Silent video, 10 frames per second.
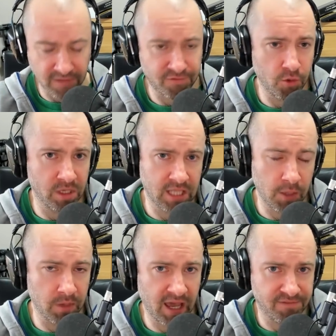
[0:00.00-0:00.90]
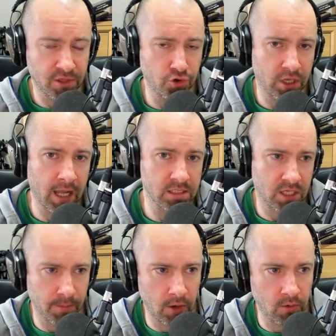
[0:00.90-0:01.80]
in a few months' time, if the new cards
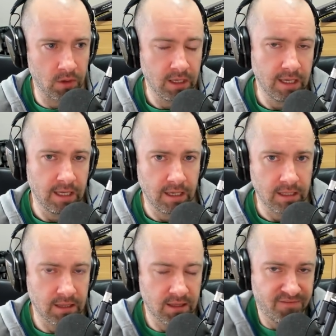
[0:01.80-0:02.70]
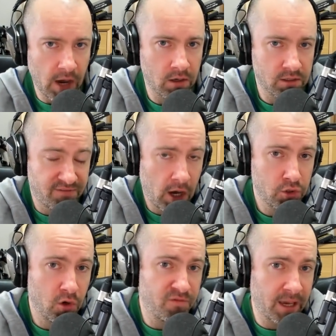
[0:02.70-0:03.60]
come out, the, val the
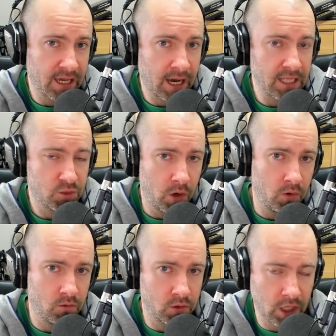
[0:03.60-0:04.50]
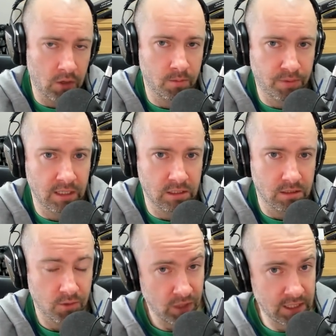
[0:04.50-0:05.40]
value of my cards will go down in
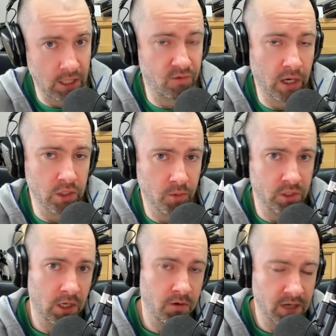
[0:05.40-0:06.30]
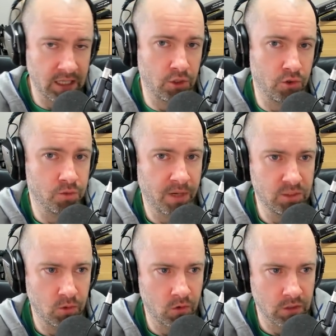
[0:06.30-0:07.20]
price. The retail value will go down and the used
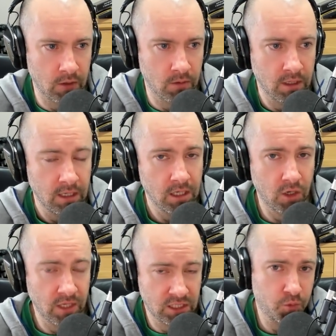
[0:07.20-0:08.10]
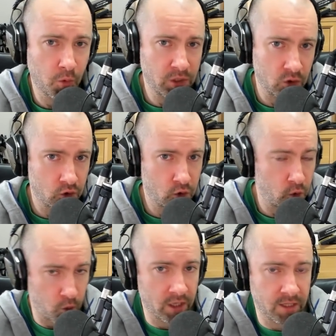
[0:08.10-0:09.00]
price will go down. Now, this is what we don't
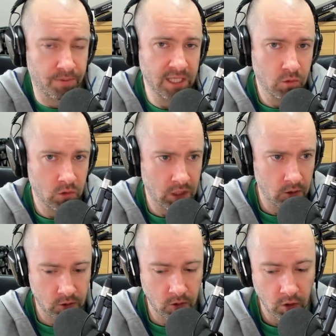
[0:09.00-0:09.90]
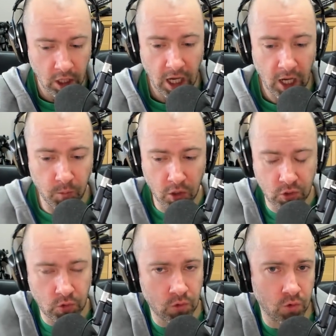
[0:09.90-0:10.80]
know, what the price will go down to. And we
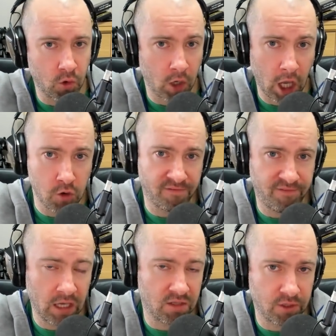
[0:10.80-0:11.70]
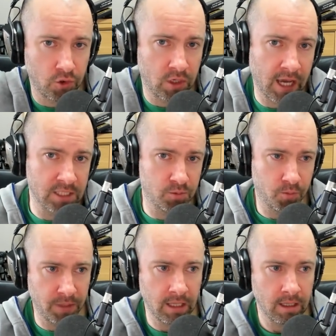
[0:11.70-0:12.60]
also don't know how effective the new cards will
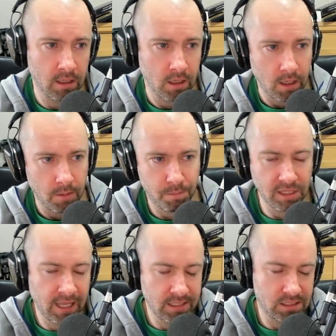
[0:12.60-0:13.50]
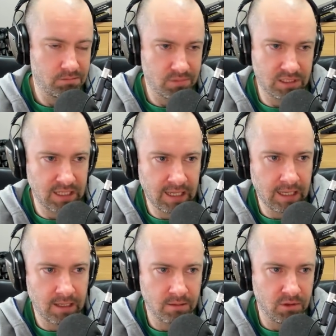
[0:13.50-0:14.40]
be. But let's
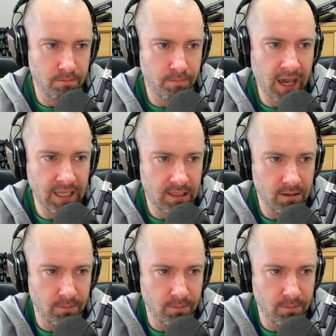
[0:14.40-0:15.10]
say my,